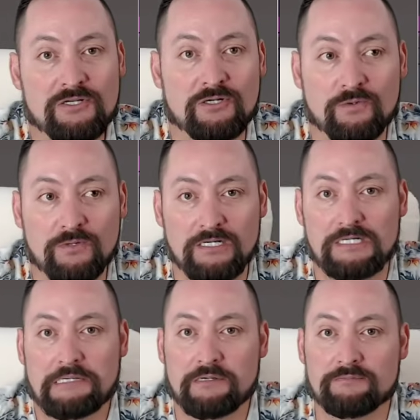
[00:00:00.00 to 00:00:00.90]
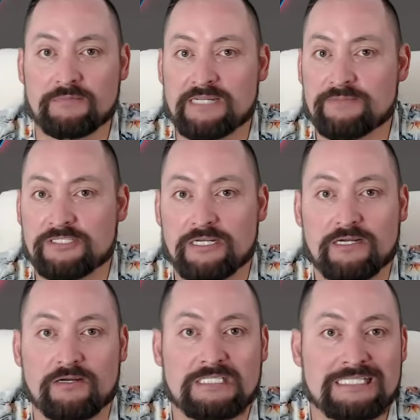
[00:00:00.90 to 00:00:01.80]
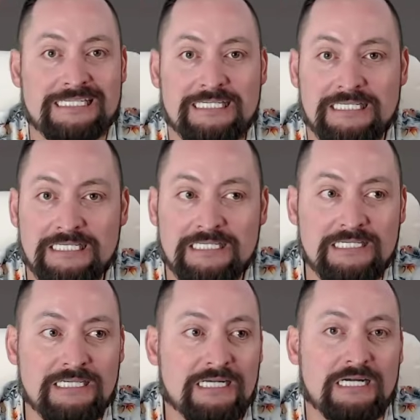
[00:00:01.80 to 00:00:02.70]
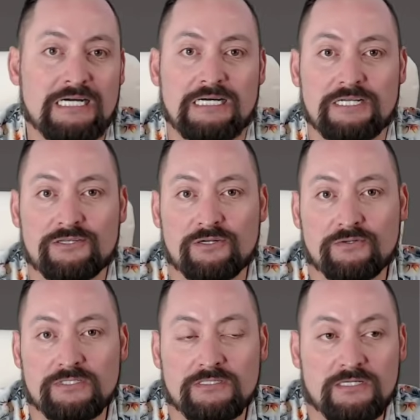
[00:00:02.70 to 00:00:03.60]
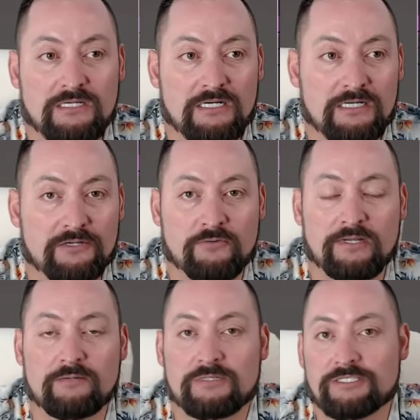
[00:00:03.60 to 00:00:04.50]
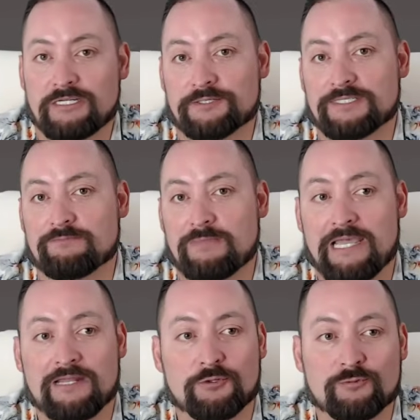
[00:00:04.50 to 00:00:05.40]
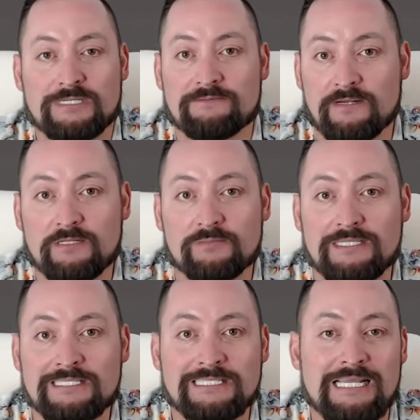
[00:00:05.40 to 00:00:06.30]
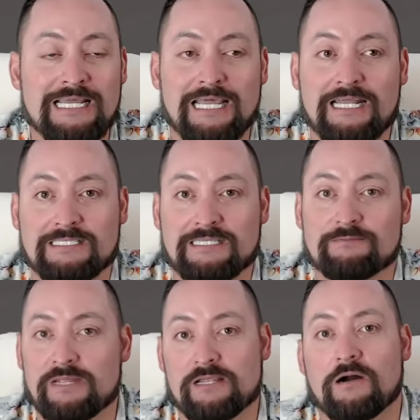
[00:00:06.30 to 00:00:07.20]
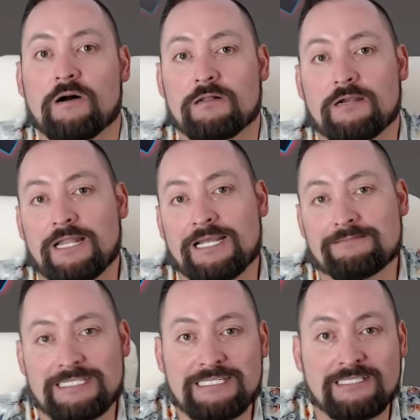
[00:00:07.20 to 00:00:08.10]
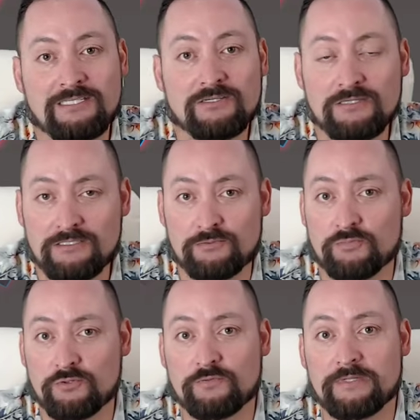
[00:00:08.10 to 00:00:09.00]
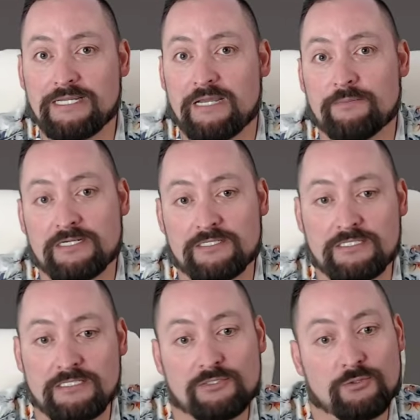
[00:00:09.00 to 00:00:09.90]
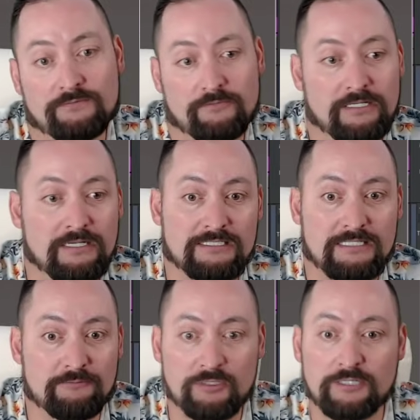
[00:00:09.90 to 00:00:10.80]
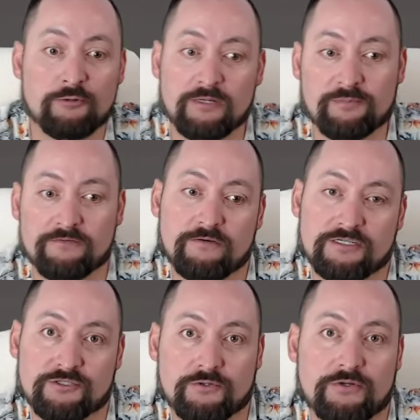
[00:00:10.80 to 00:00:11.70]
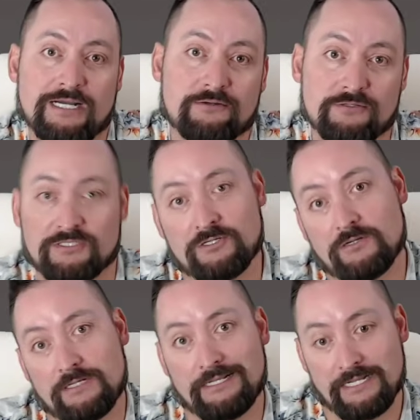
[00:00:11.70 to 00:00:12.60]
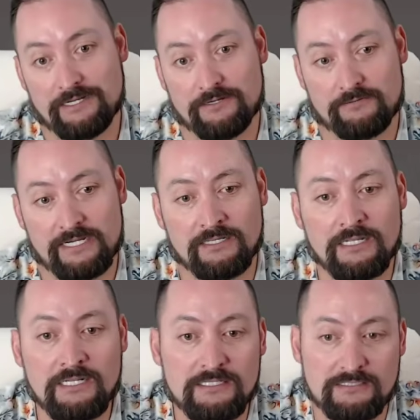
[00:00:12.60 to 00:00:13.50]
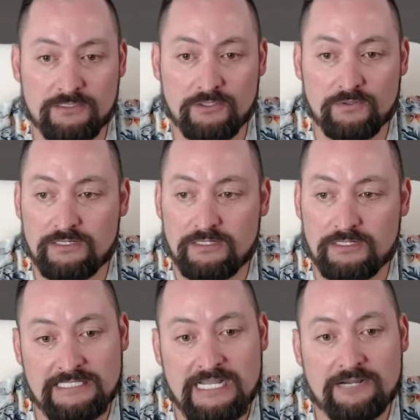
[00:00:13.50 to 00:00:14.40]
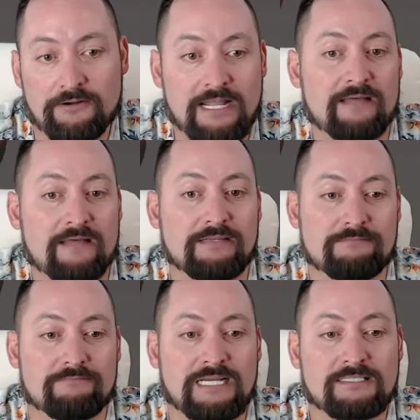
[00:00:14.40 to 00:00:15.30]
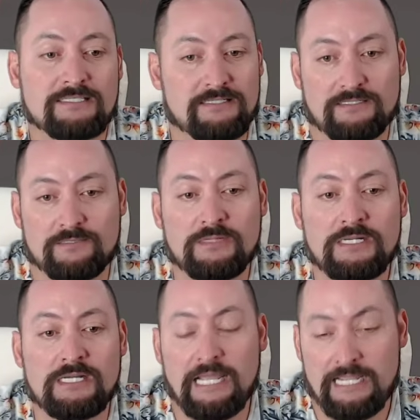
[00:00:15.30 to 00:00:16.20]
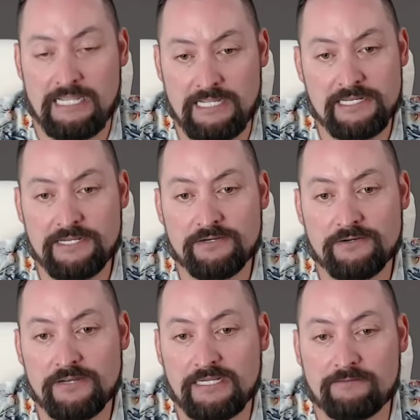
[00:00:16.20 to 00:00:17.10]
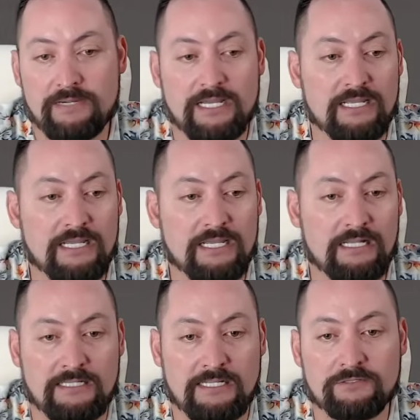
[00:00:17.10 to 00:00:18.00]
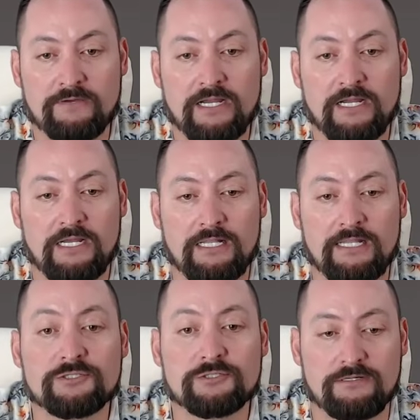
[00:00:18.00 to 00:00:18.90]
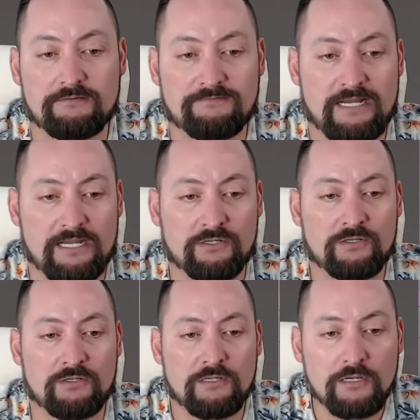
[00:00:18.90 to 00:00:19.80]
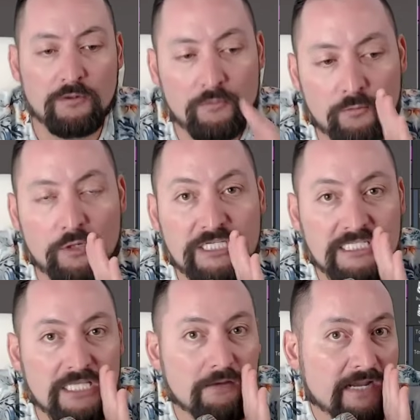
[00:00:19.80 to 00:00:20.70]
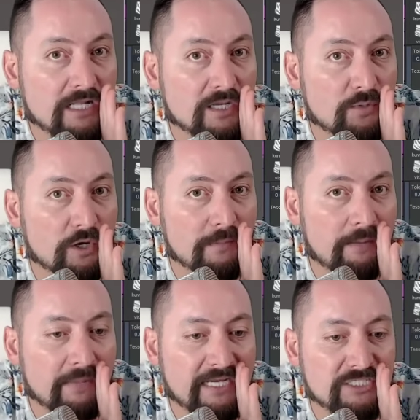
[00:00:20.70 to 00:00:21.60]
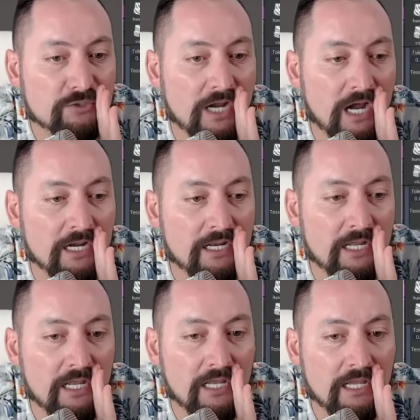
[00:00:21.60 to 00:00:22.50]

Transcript: Maybe check out his LinkedIn. He's an incredibly generous man who developed this and it's going to make all our lives easier. And to prove it, I'm actually going to do it with you guys like really quick before I show you how to install it later, right? So, because now I have it in my system, and here I have my Electra file, which is available on my Patreon